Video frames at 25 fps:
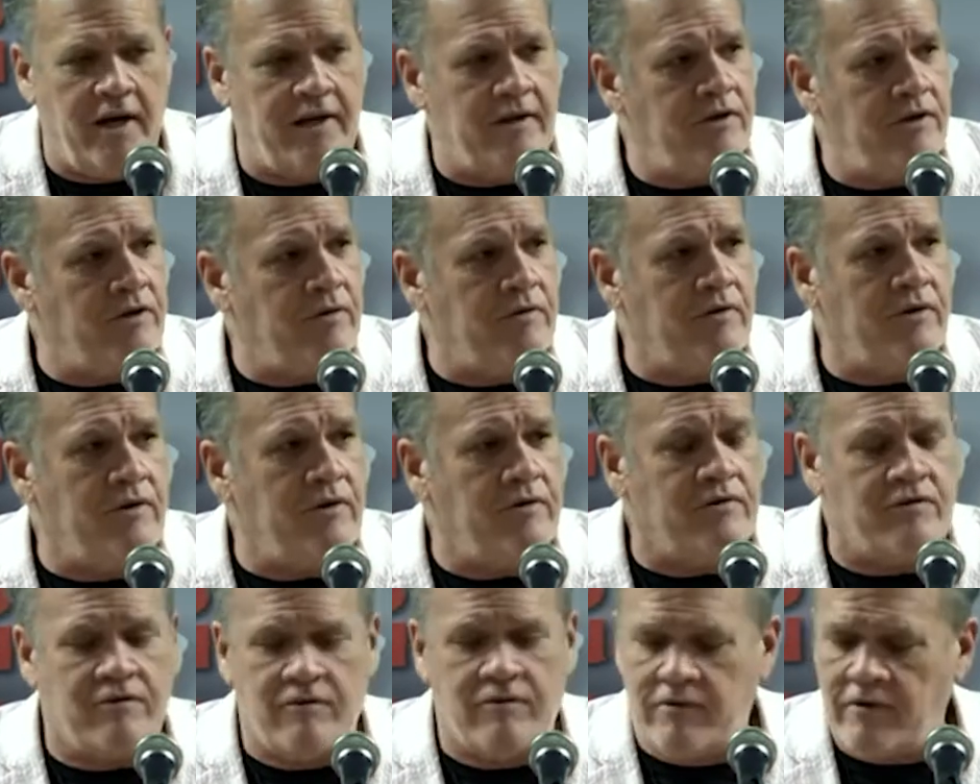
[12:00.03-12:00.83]
right,
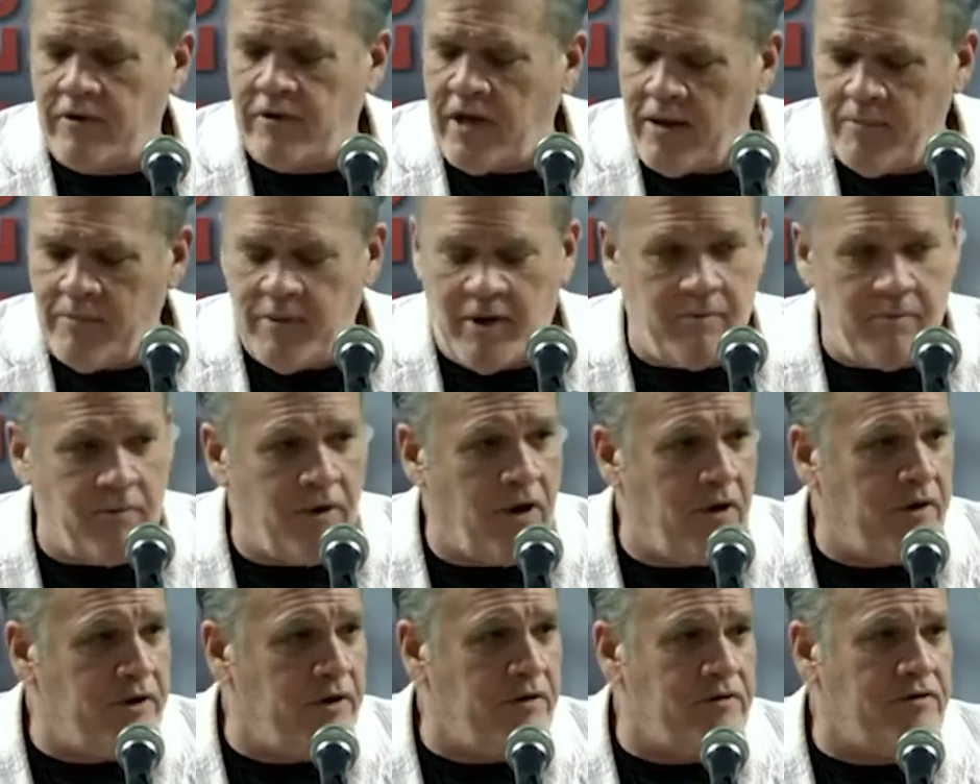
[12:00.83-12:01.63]
you're amen,
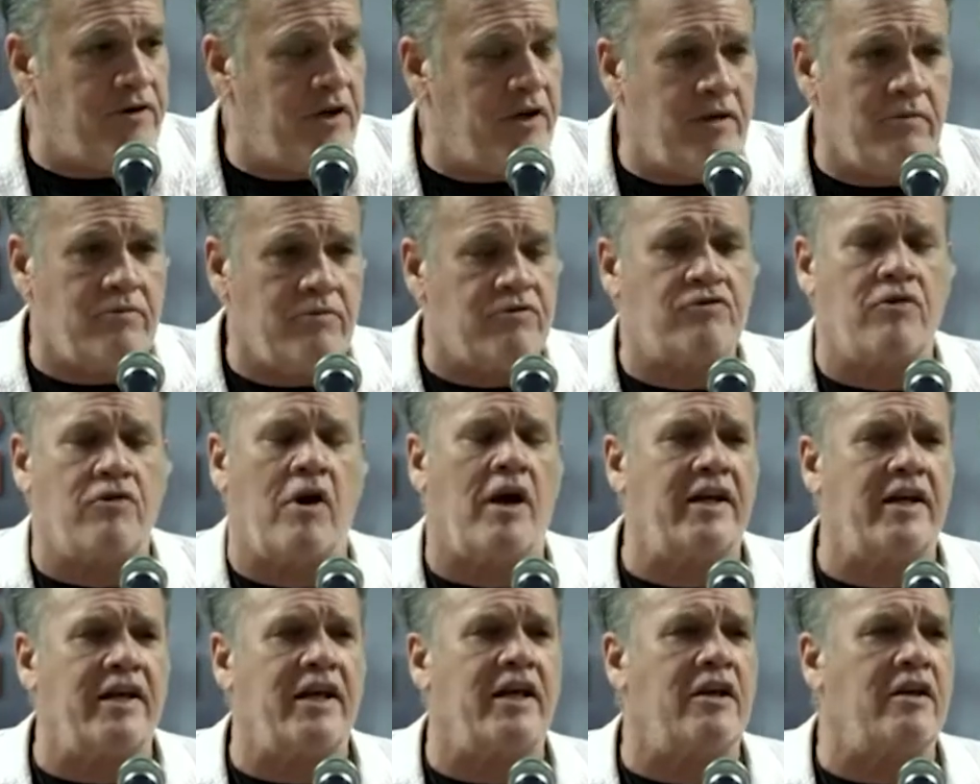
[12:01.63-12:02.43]
bro. He was
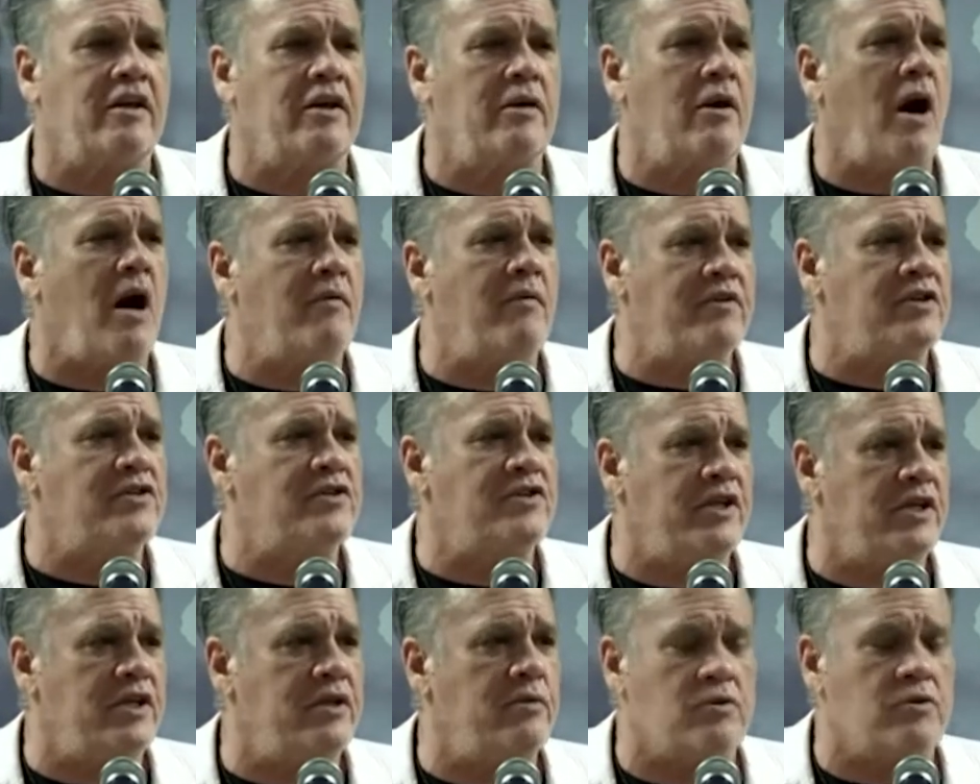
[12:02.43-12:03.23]
trying to get,
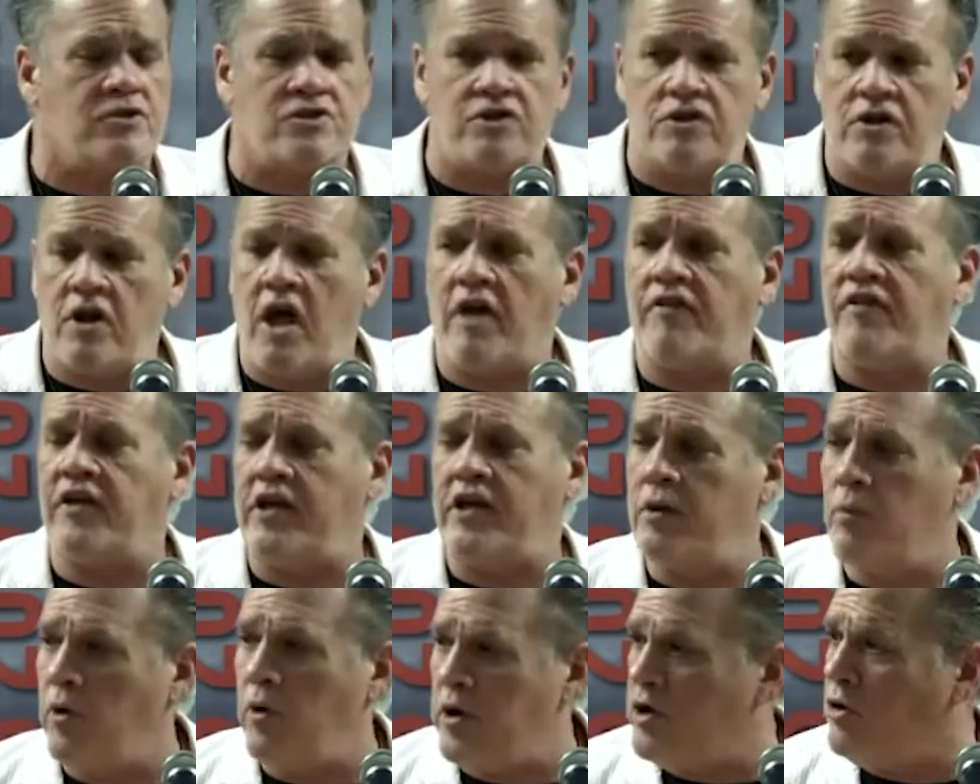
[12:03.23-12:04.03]
obviously, there was
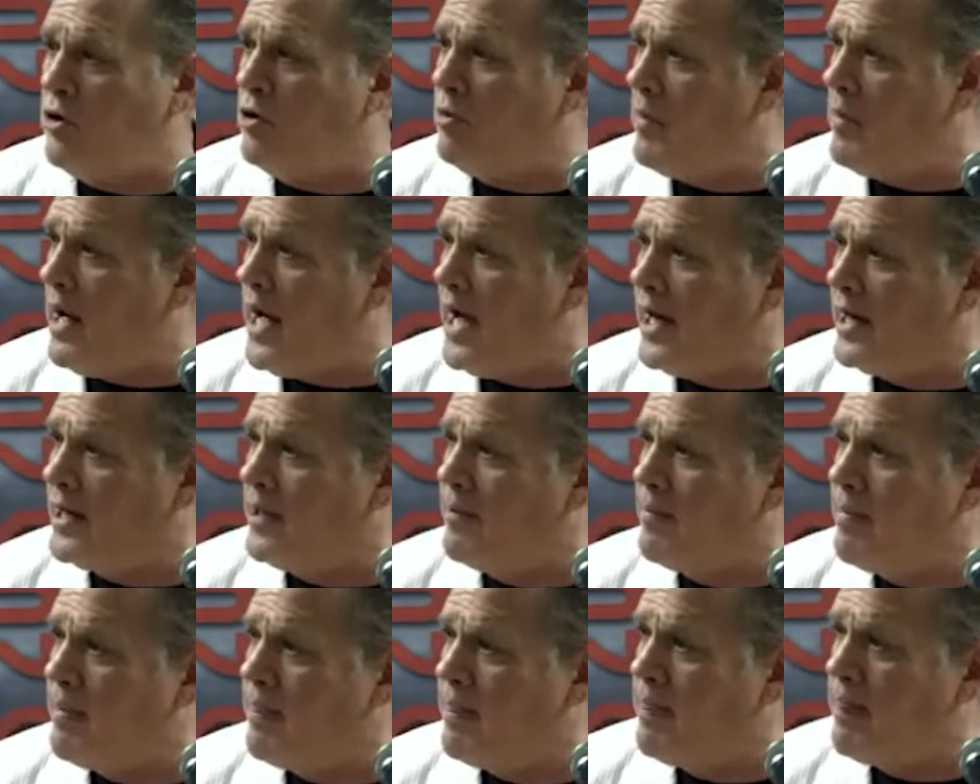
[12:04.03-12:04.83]
nothing he wanted to hold back.